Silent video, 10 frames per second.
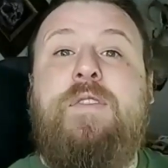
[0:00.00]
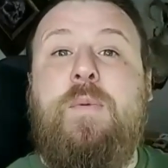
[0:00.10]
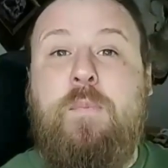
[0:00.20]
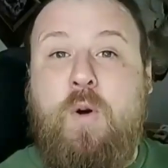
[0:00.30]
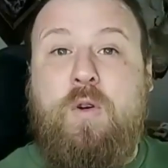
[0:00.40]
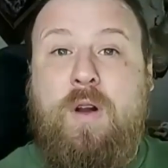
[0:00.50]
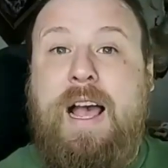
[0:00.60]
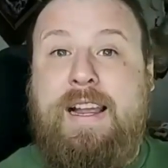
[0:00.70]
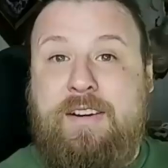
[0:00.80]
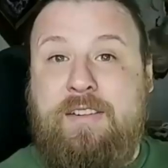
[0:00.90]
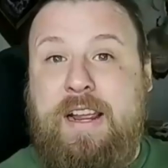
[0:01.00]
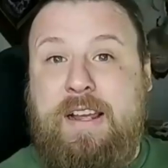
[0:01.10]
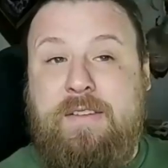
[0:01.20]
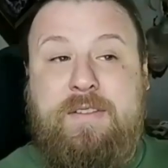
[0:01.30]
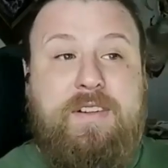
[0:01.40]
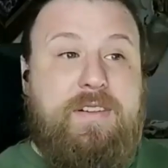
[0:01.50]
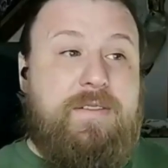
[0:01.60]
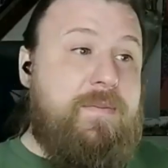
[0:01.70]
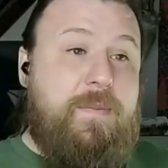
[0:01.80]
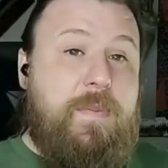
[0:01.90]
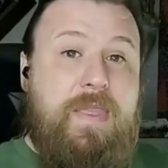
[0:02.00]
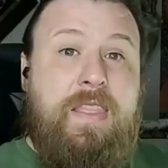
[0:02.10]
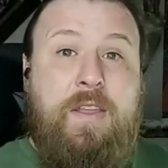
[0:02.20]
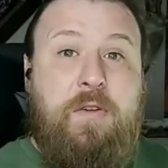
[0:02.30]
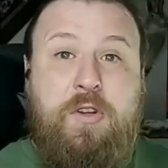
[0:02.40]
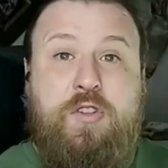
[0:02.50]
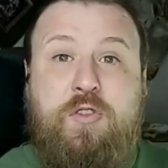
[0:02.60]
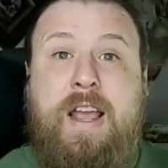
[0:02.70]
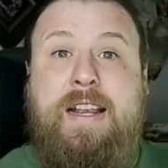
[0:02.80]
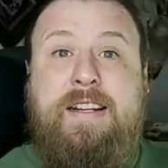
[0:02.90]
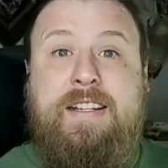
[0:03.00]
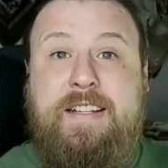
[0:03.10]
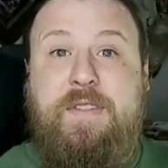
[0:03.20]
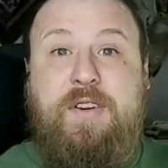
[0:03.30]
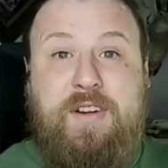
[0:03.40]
the moral high ground. They're just trying to live their